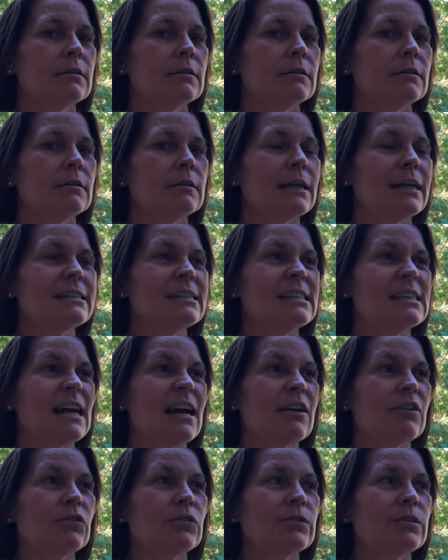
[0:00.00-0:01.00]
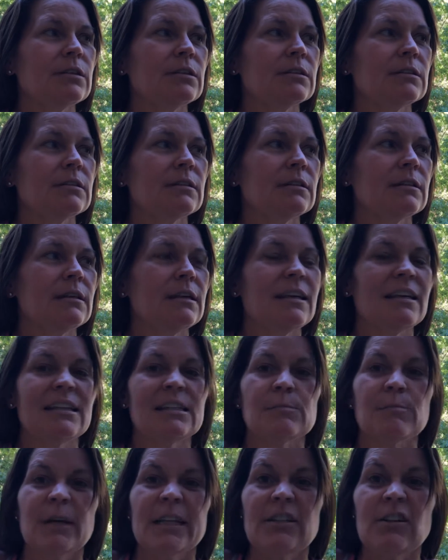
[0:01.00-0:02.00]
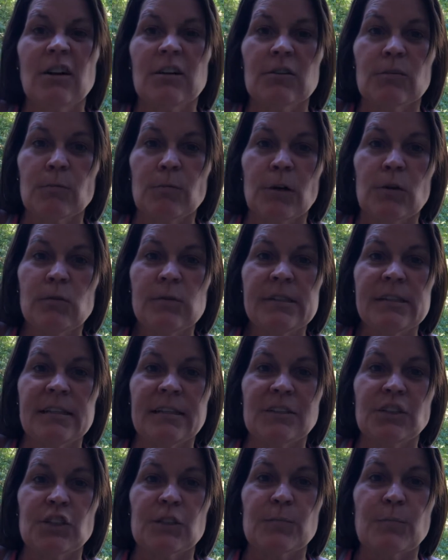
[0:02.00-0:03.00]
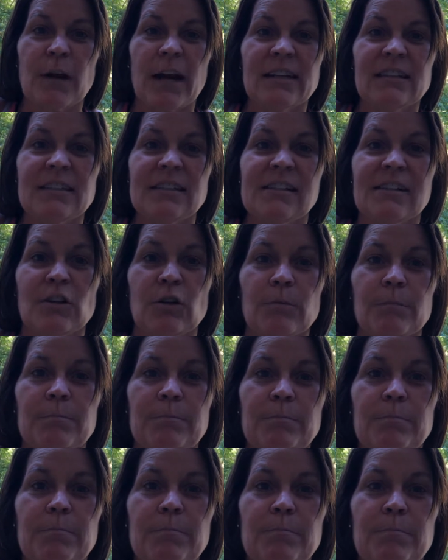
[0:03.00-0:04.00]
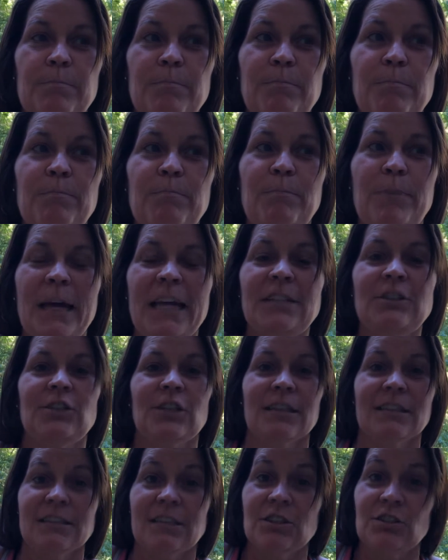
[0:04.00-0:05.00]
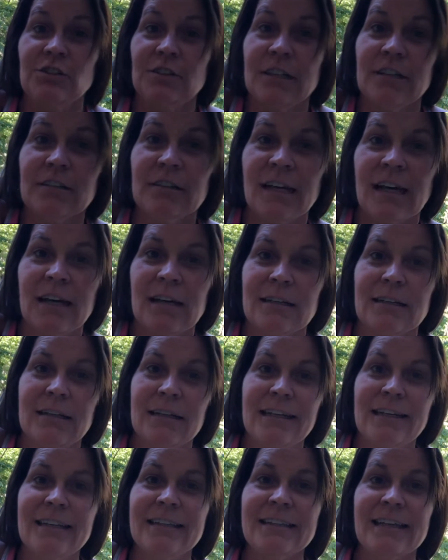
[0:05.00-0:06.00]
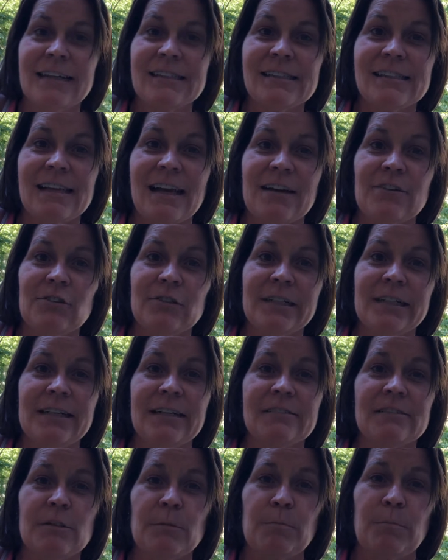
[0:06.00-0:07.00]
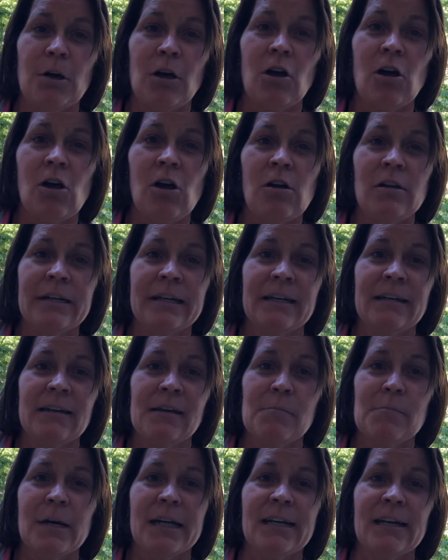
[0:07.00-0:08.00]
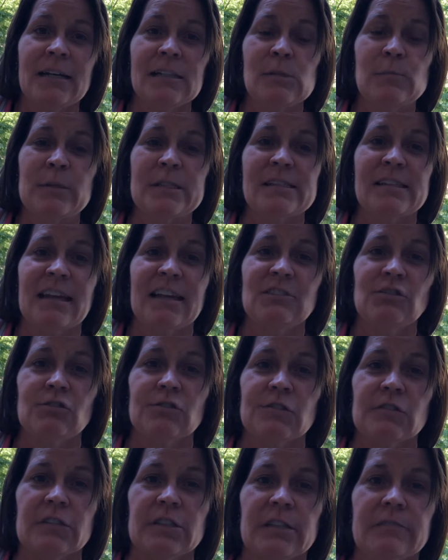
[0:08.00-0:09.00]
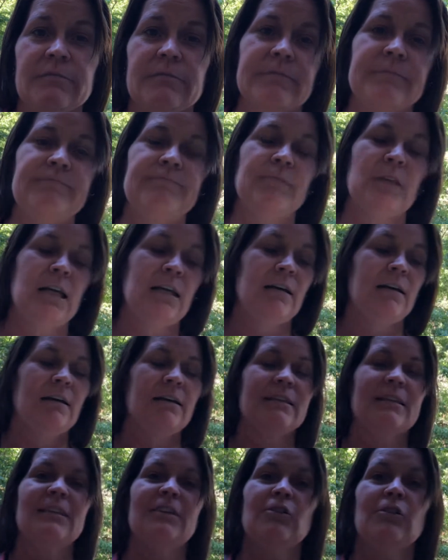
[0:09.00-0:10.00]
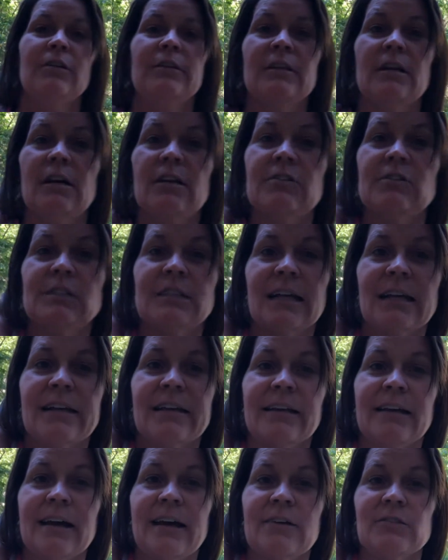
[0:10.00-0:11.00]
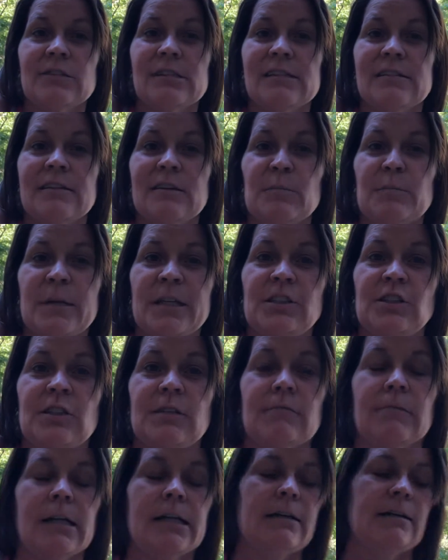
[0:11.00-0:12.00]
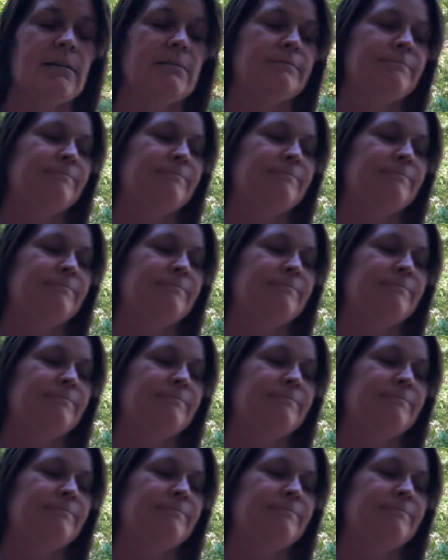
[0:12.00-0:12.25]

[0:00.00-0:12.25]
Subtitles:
That sound is my daughter Rosie. She's practicing her pitching. Did you hear that? That sound is the ball hitting my husband's catcher's glove. They're on the other side of the house and they're pitching right now.